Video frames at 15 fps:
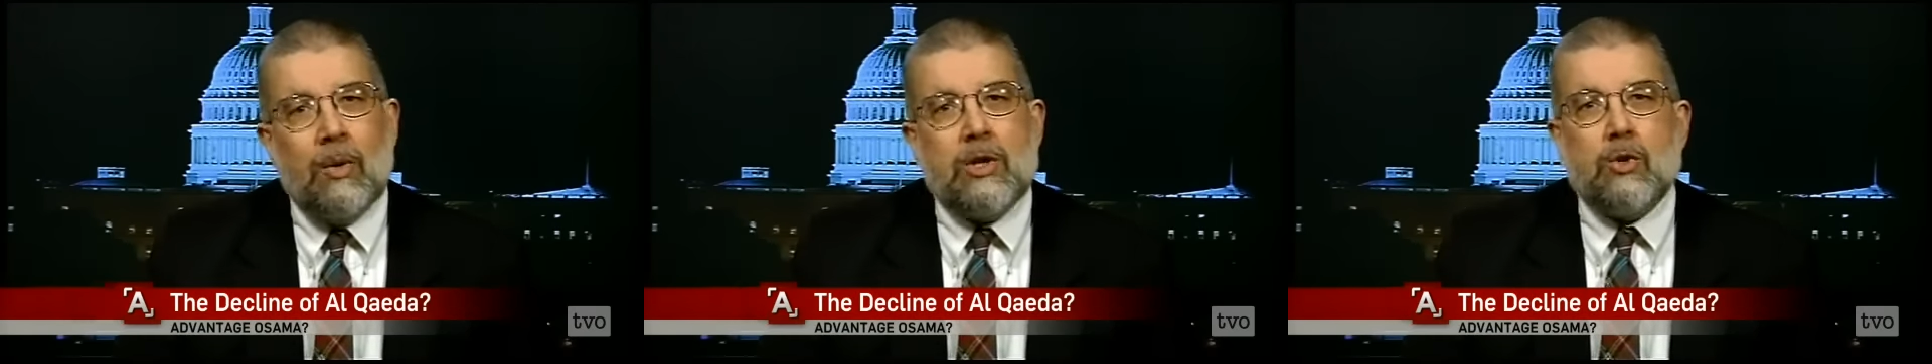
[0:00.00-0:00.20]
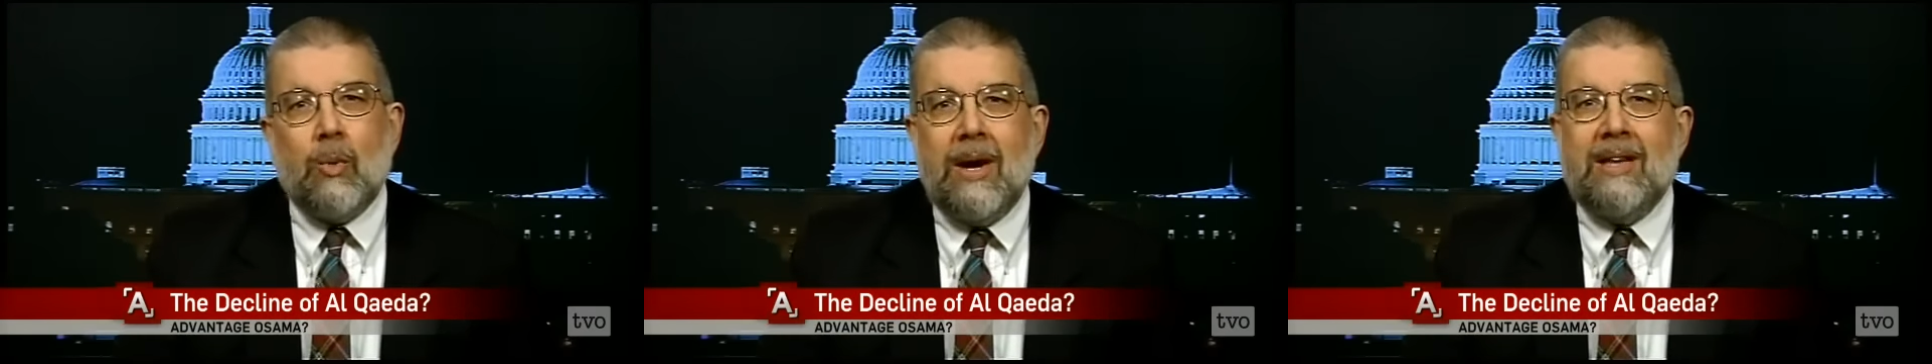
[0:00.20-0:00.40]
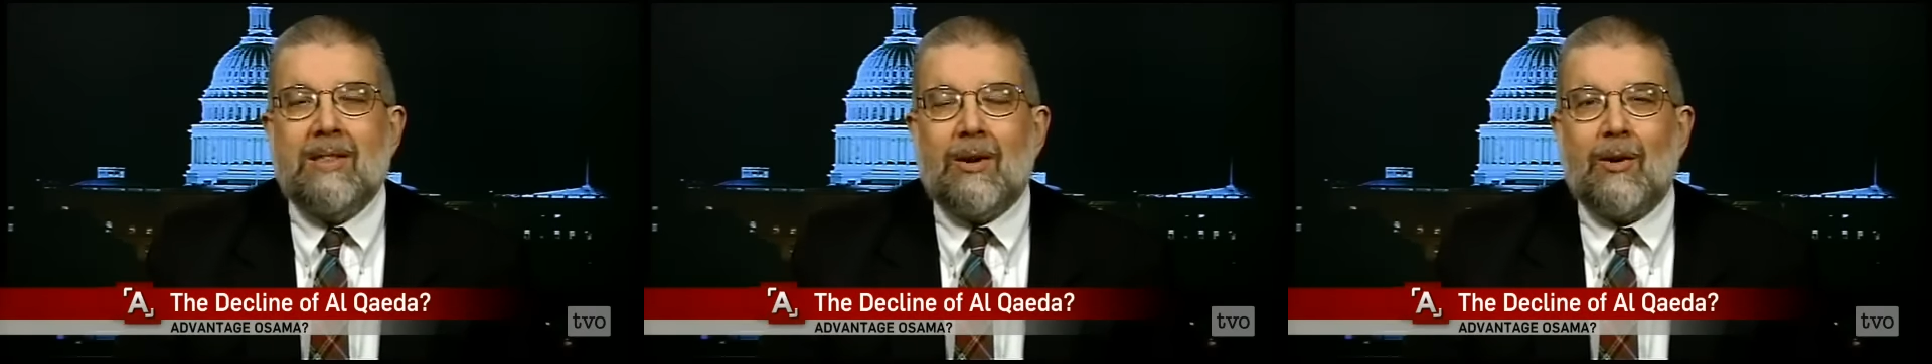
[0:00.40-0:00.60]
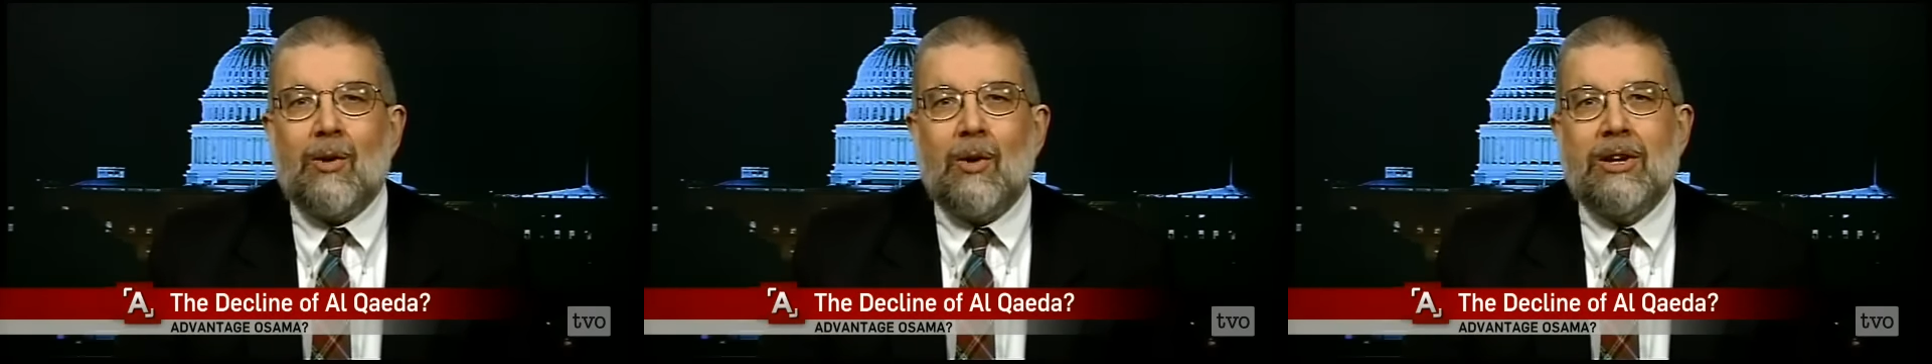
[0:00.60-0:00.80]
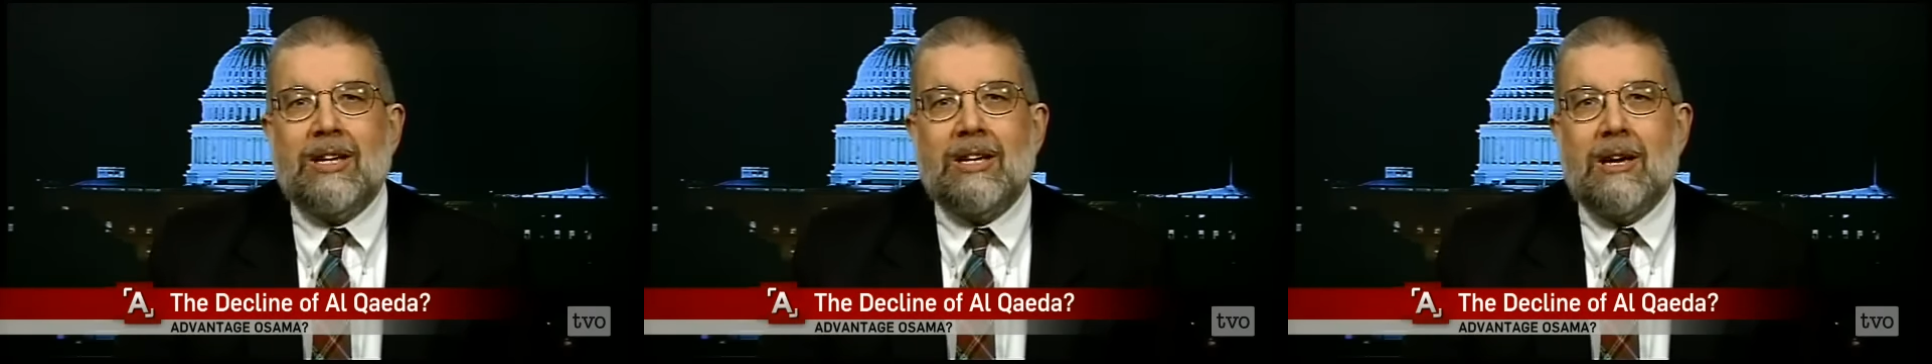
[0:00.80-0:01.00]
which way they're
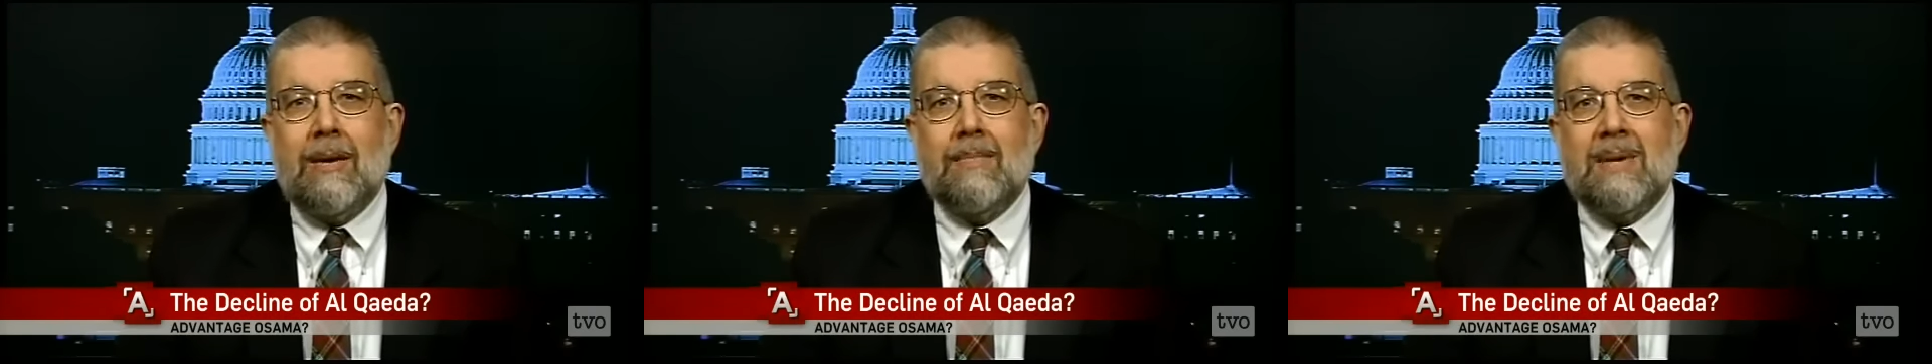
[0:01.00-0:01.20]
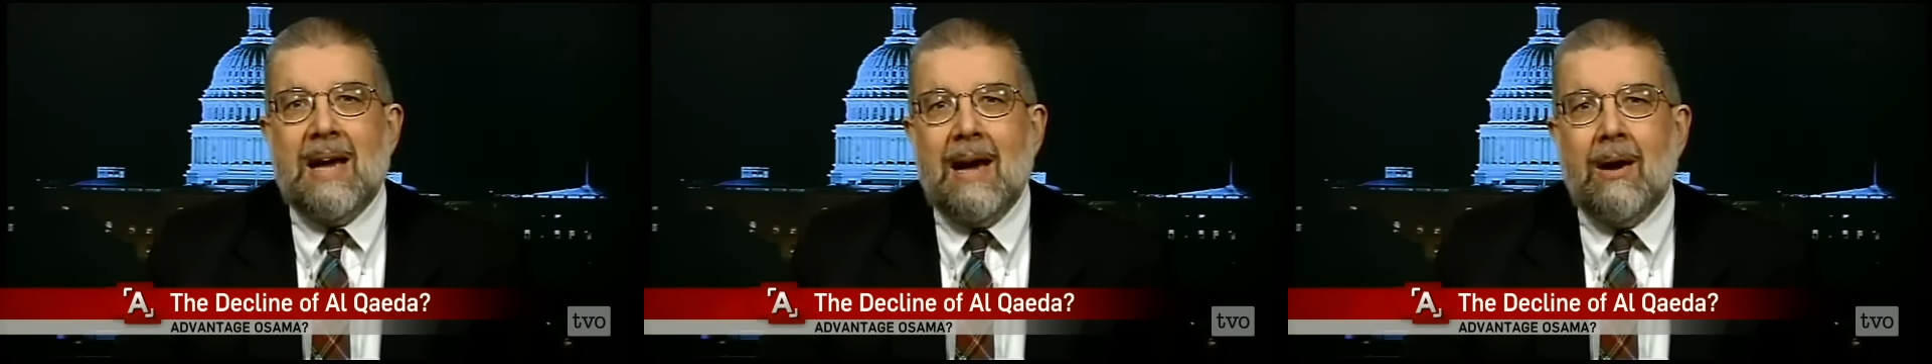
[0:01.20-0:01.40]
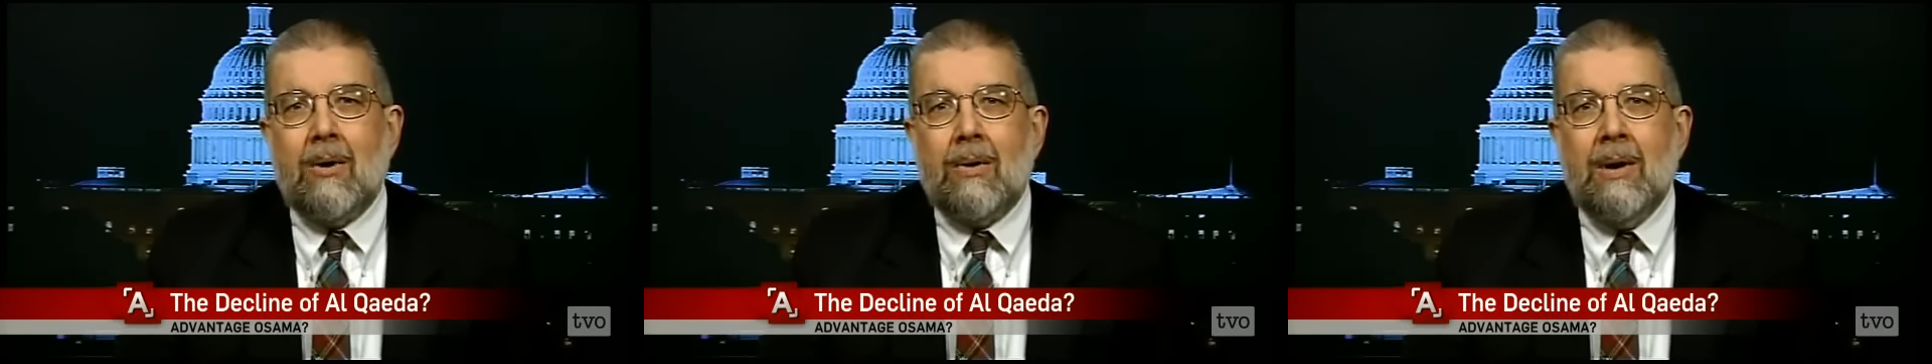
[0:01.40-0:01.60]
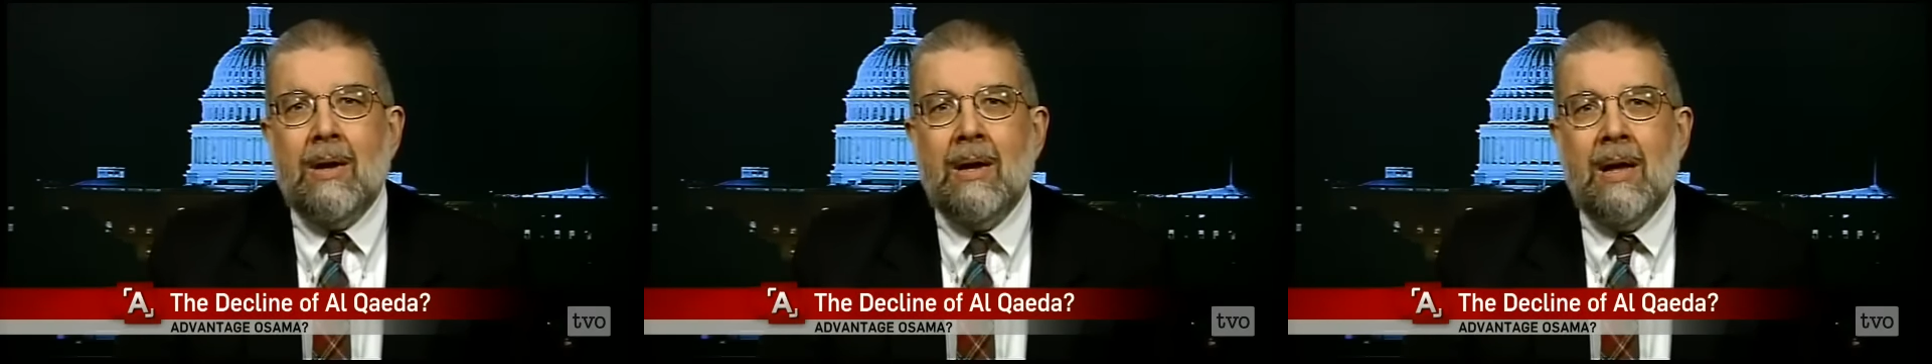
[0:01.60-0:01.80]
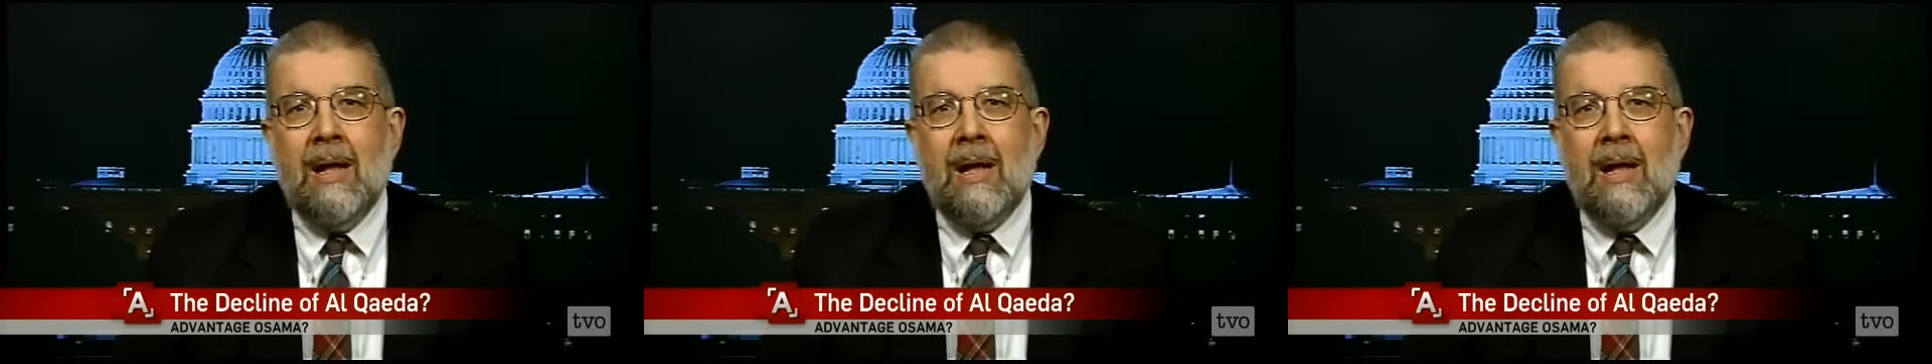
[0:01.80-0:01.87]
going to come down.